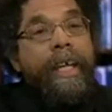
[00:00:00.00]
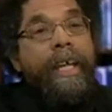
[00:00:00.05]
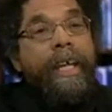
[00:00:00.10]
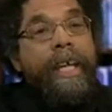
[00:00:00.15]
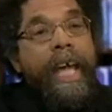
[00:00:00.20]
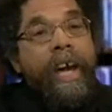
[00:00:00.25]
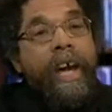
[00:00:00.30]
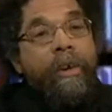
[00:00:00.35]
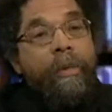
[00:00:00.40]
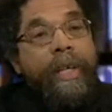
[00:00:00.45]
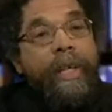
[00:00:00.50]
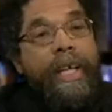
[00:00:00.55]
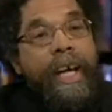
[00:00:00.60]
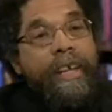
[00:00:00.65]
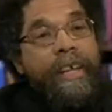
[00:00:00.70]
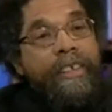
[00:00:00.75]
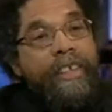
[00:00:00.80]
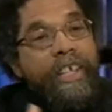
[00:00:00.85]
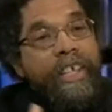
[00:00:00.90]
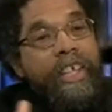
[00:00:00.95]
Now we
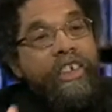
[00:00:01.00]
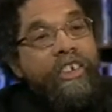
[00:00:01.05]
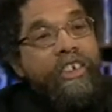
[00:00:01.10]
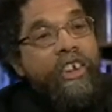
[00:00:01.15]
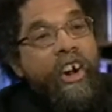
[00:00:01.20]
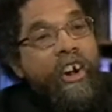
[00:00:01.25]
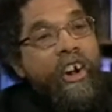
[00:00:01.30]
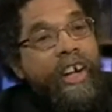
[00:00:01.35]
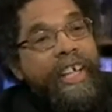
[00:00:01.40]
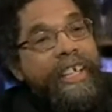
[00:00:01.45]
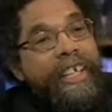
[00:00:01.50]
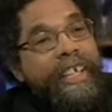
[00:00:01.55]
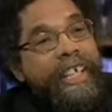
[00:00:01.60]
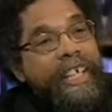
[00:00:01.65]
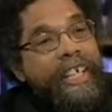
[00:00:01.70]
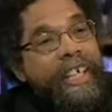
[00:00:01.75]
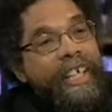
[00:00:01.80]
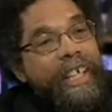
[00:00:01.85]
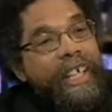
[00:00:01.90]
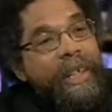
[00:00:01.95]
got the targeted
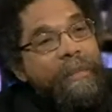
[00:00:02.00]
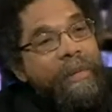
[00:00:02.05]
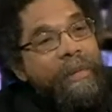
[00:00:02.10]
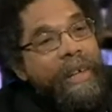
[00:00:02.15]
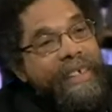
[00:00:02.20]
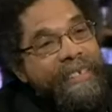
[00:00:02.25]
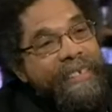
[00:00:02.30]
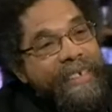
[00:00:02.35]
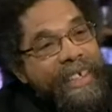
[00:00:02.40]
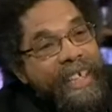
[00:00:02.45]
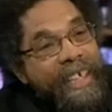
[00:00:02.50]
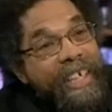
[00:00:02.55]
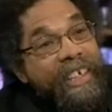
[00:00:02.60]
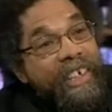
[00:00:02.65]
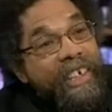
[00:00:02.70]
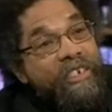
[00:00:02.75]
killing president,